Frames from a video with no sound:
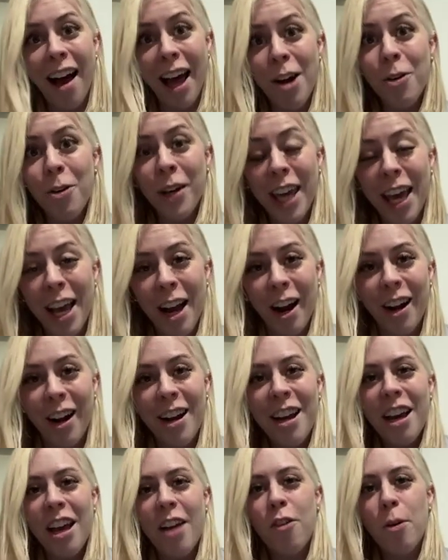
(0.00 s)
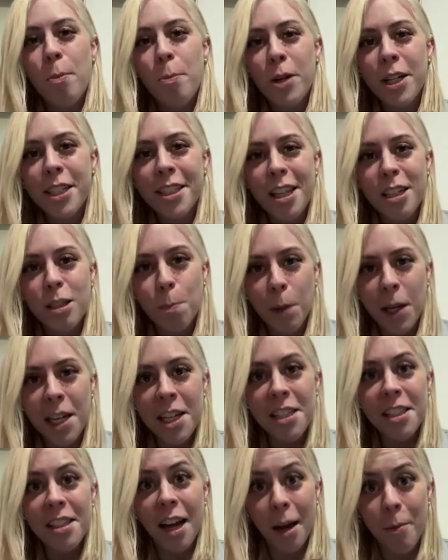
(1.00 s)
I don't care. If it brings us
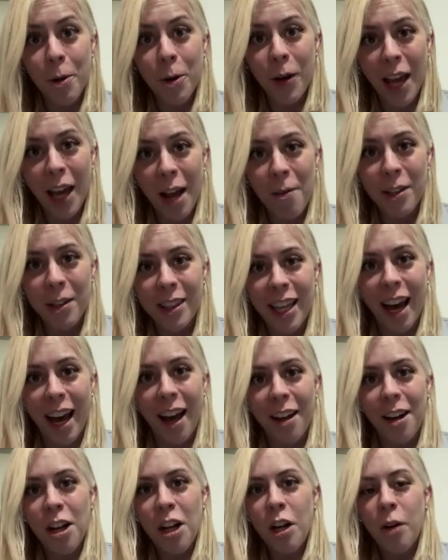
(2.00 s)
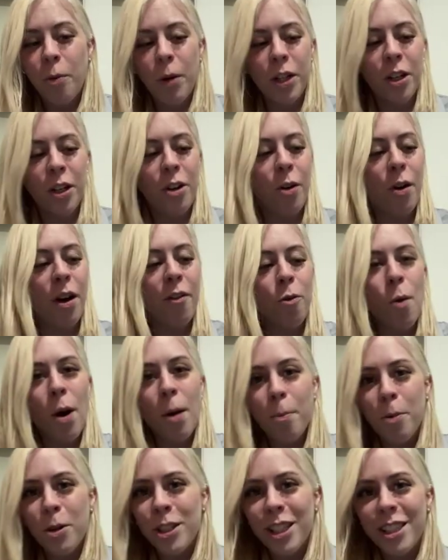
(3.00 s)
peace, I'm okay with that. When, you know, if
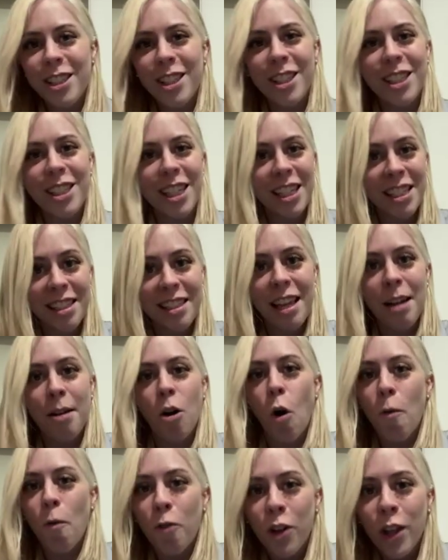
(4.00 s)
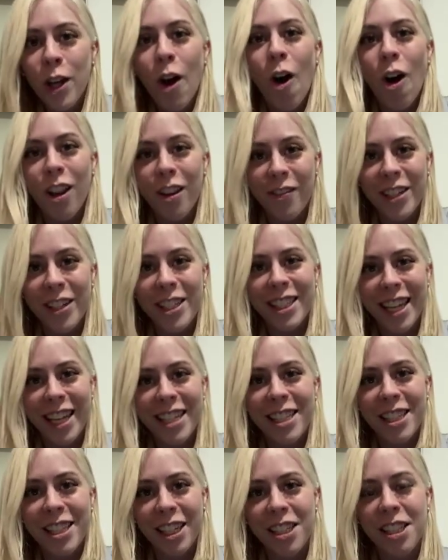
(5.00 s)
one person succeeds, then hopefully all of us
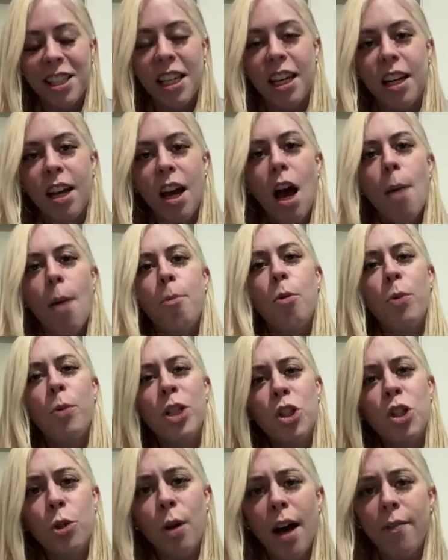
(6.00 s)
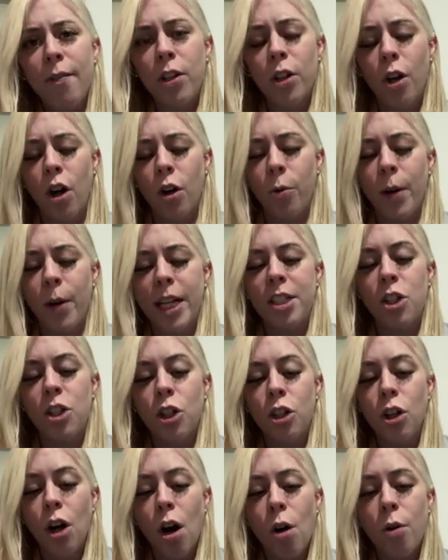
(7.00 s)
can succeed. But we do have a long way to
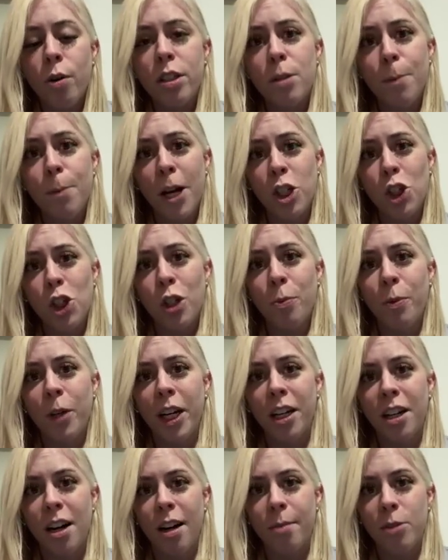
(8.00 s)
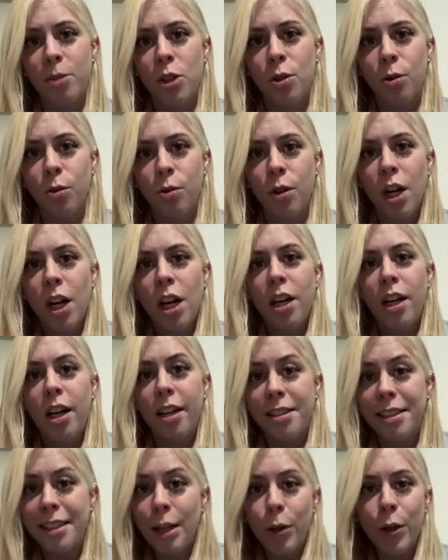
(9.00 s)
go, especially when it comes to
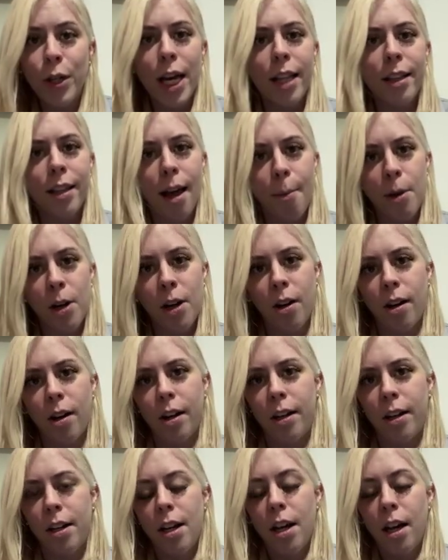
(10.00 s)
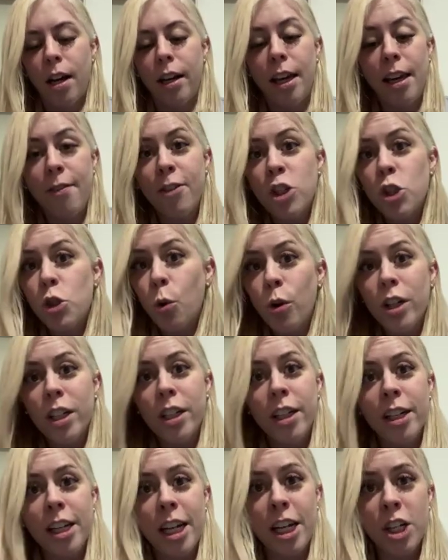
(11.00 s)
Syria, Lebanon, even
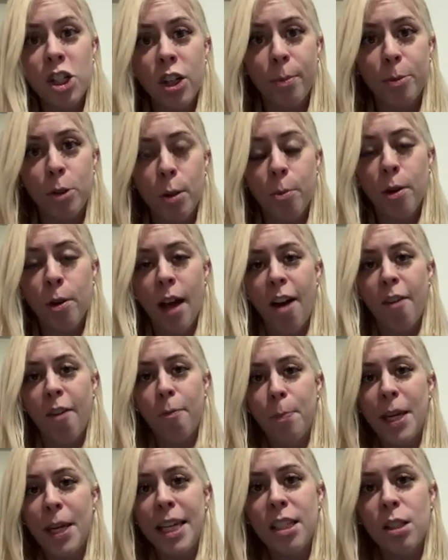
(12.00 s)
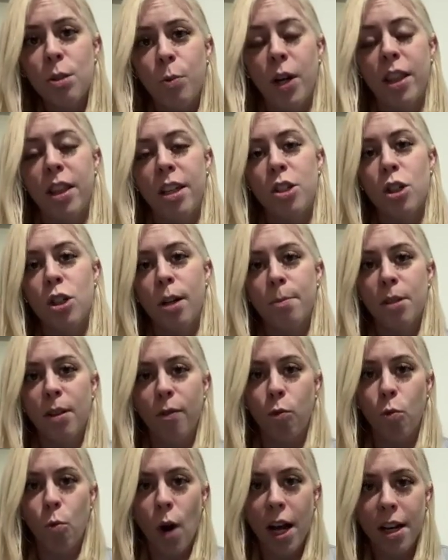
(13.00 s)
Jordan and Egypt, whom we have peace with. In terms
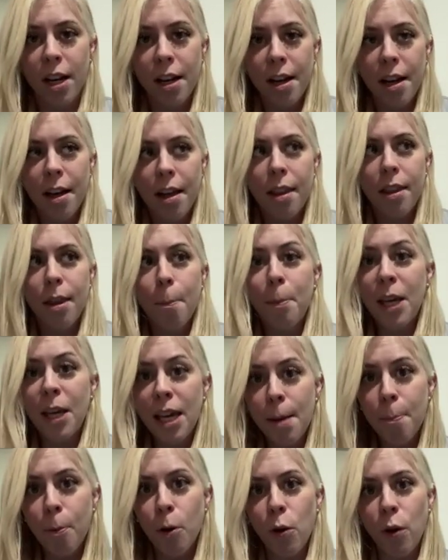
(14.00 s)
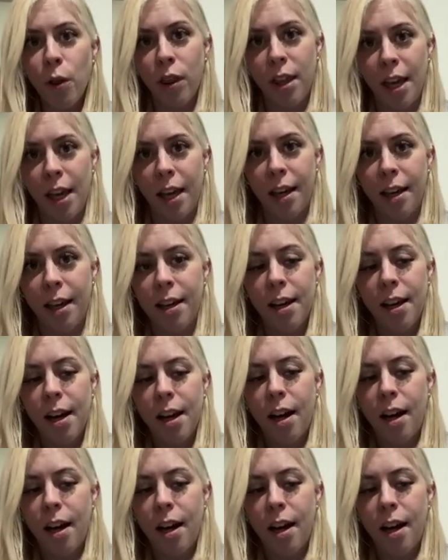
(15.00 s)
of what the people think,